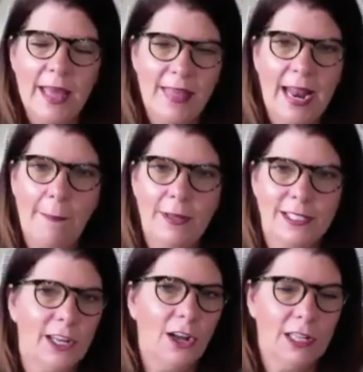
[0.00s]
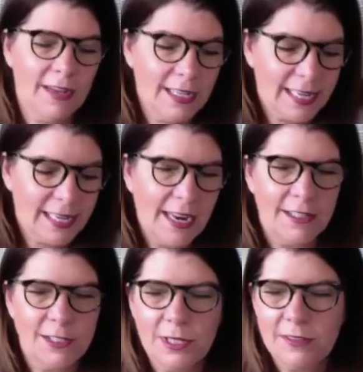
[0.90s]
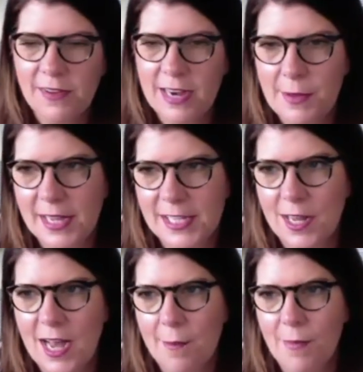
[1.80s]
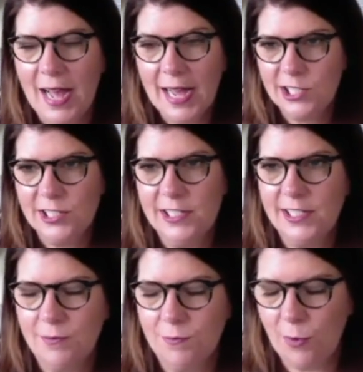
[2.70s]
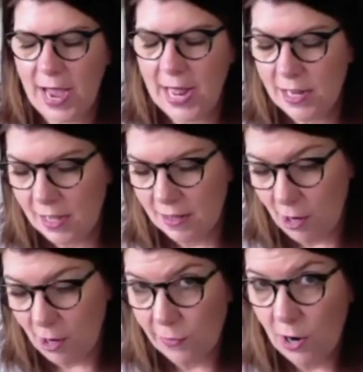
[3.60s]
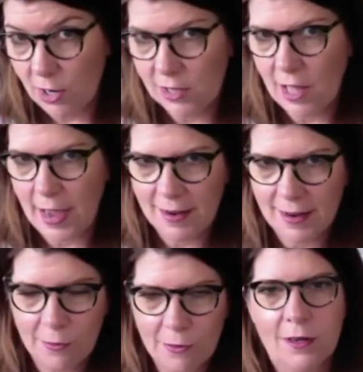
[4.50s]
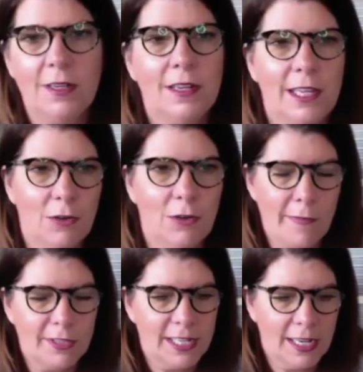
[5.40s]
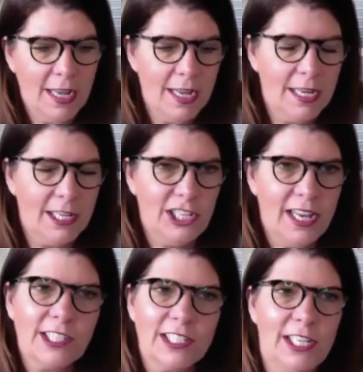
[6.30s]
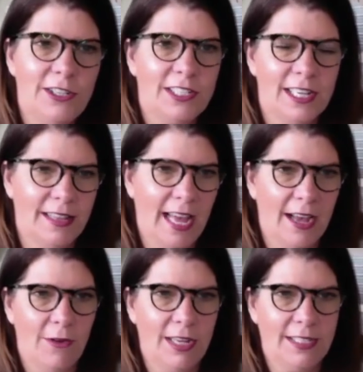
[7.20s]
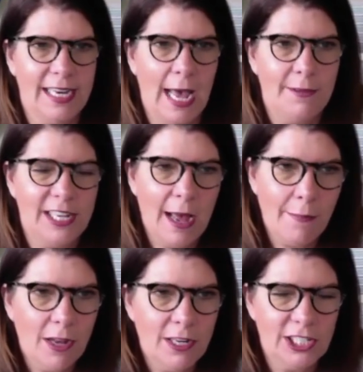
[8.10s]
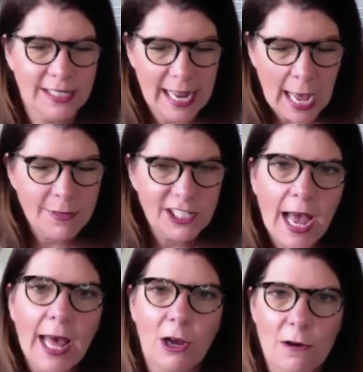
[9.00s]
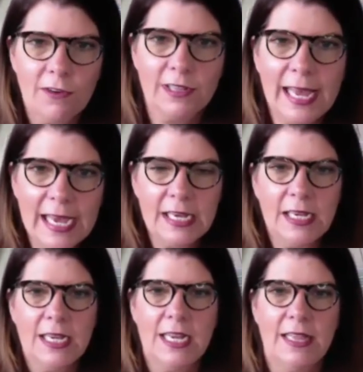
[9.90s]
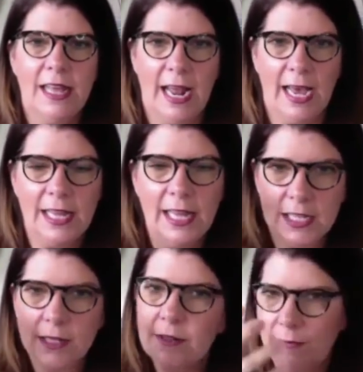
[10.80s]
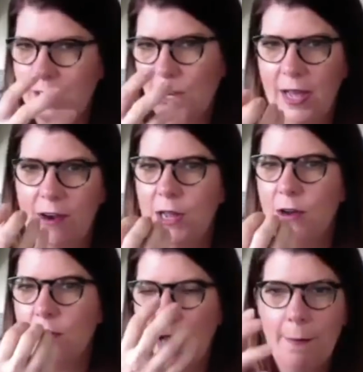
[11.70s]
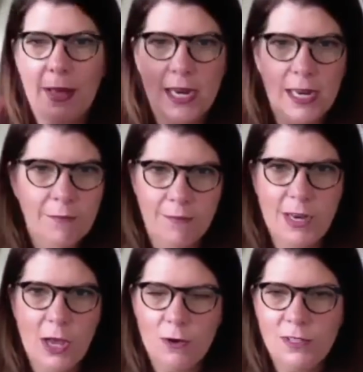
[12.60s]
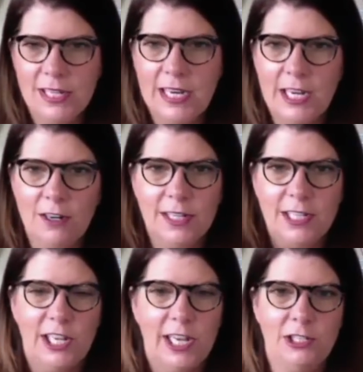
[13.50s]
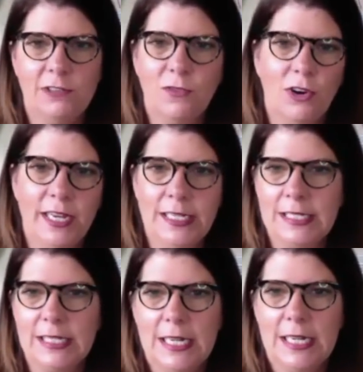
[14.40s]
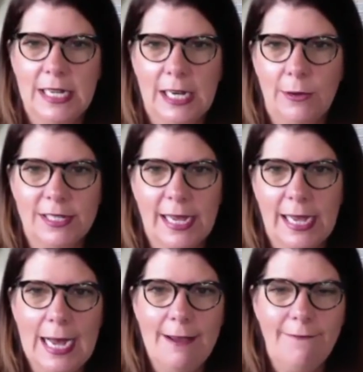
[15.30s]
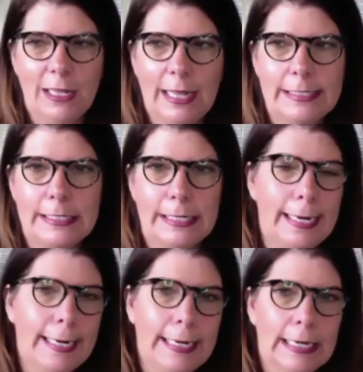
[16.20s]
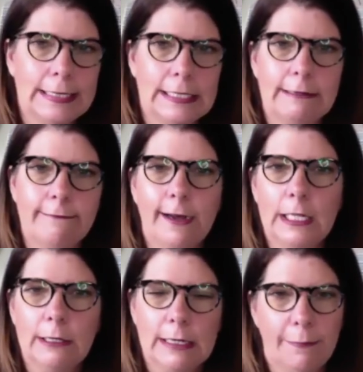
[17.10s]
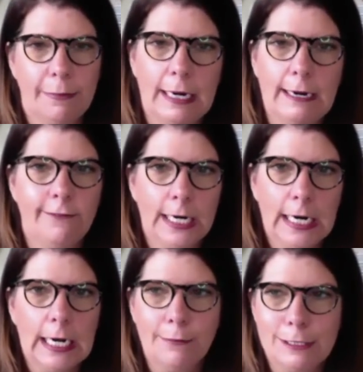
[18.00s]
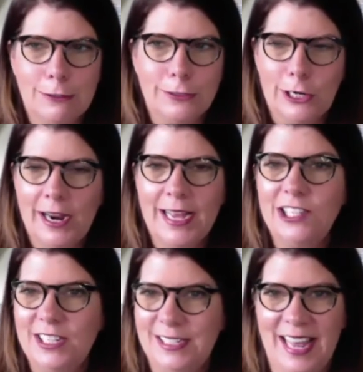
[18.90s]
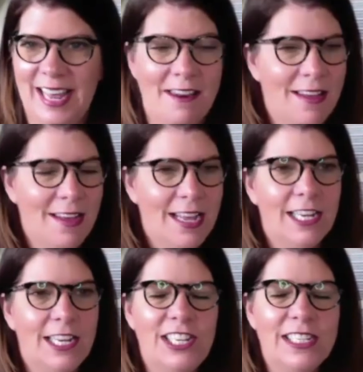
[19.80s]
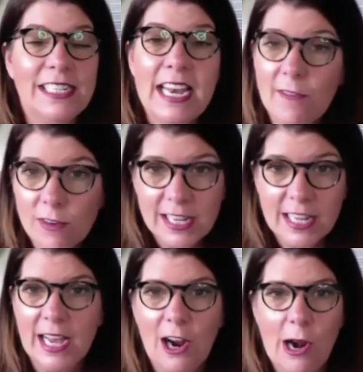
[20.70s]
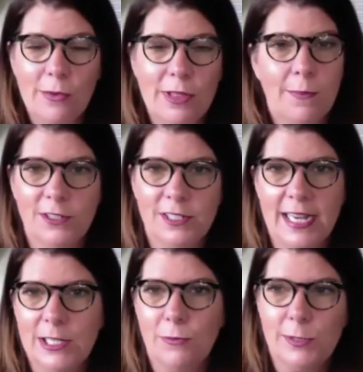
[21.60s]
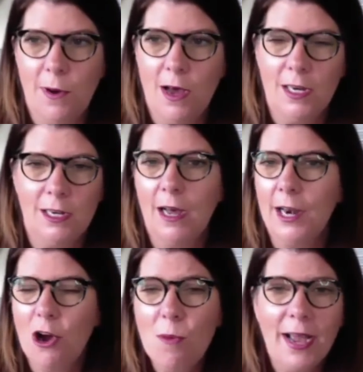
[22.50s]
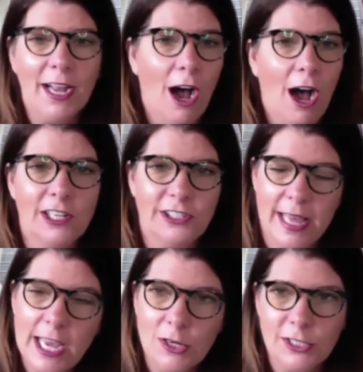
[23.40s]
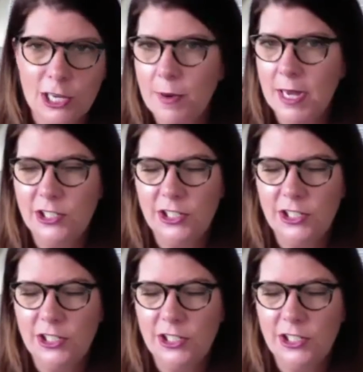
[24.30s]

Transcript: that happens to all of us. And it's really funny because Brandy, our client that we're, referencing, she actually used a Snapchat overlay that had like a rabbit nose and ears and changed her voice. And it was like, "I feel like such an idiot. I should have followed up, and I forgot. I'm so sorry." And she said she's never sent that card when the person hasn't responded and gone, "Oh my gosh, thank you so much."